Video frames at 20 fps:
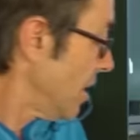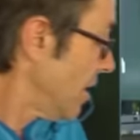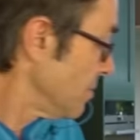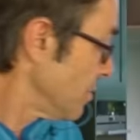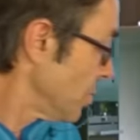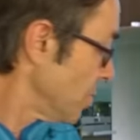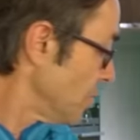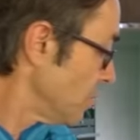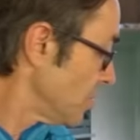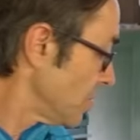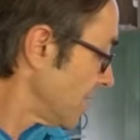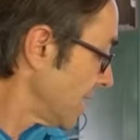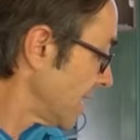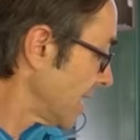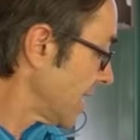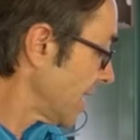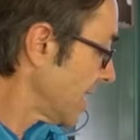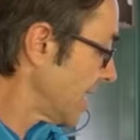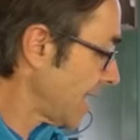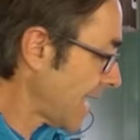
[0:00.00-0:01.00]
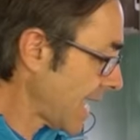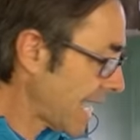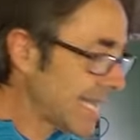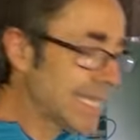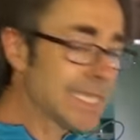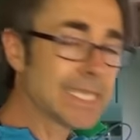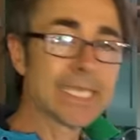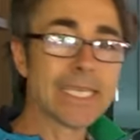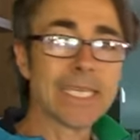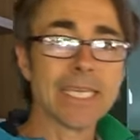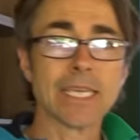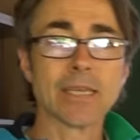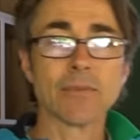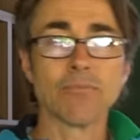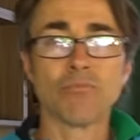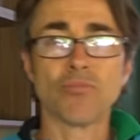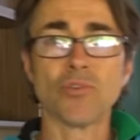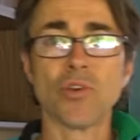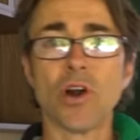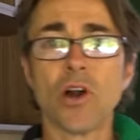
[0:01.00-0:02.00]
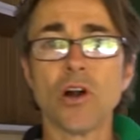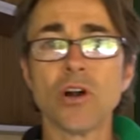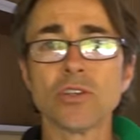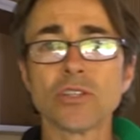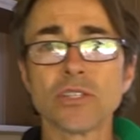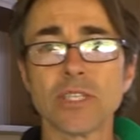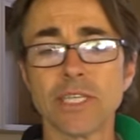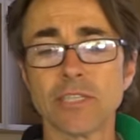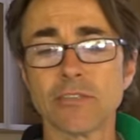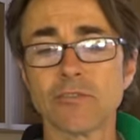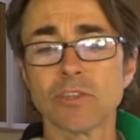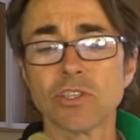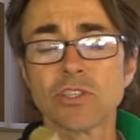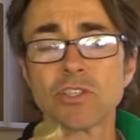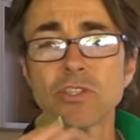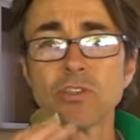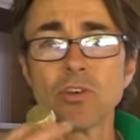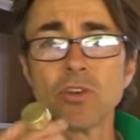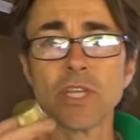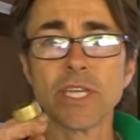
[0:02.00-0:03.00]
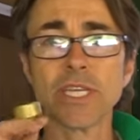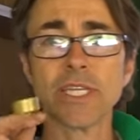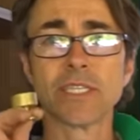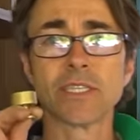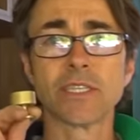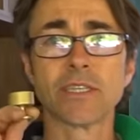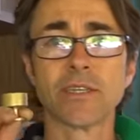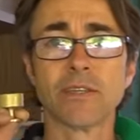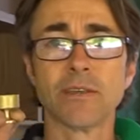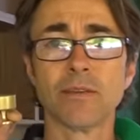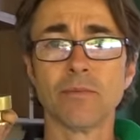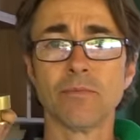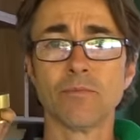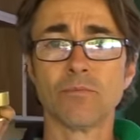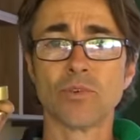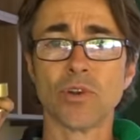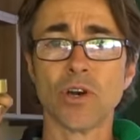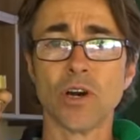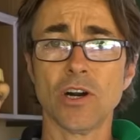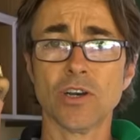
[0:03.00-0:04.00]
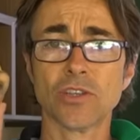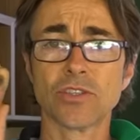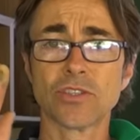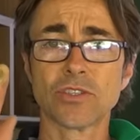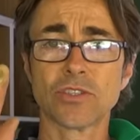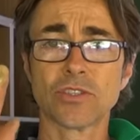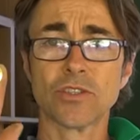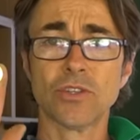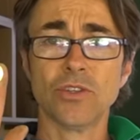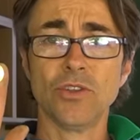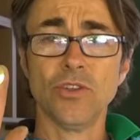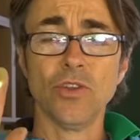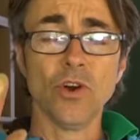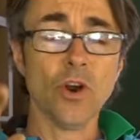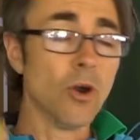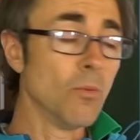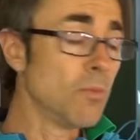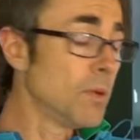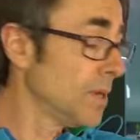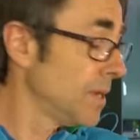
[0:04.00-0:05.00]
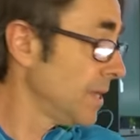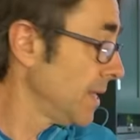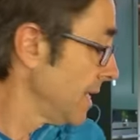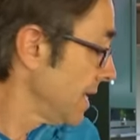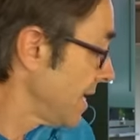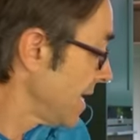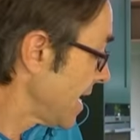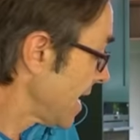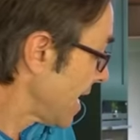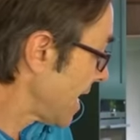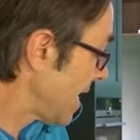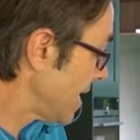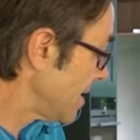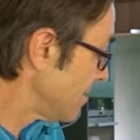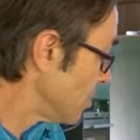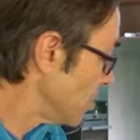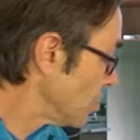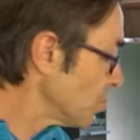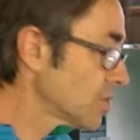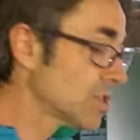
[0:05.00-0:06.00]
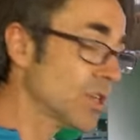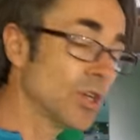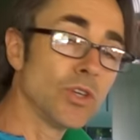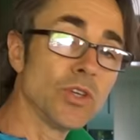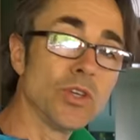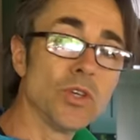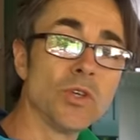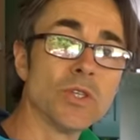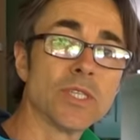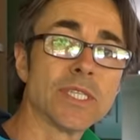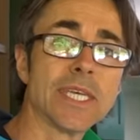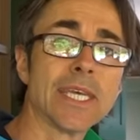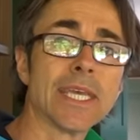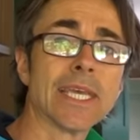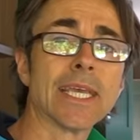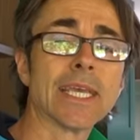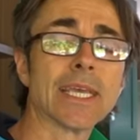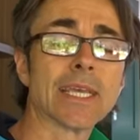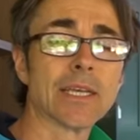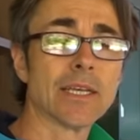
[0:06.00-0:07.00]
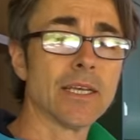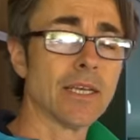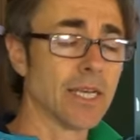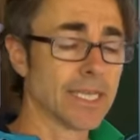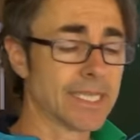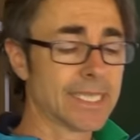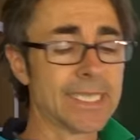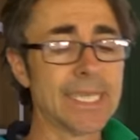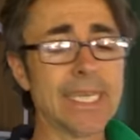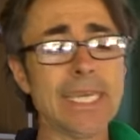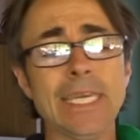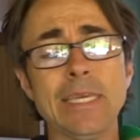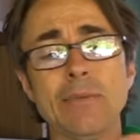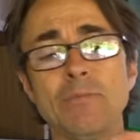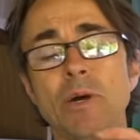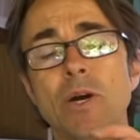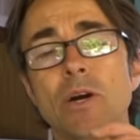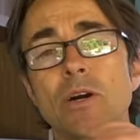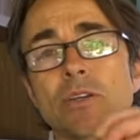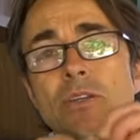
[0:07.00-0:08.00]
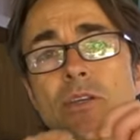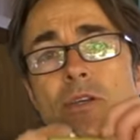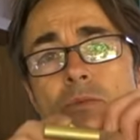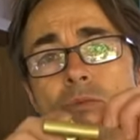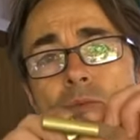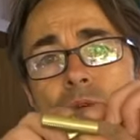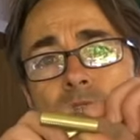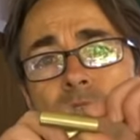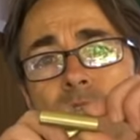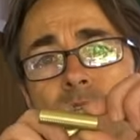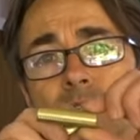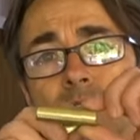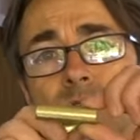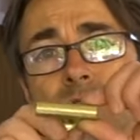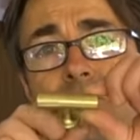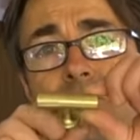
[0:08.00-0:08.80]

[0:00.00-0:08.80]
I'm using an antique brass, these are a solid brass knob, and I'm also using a T-bar, which is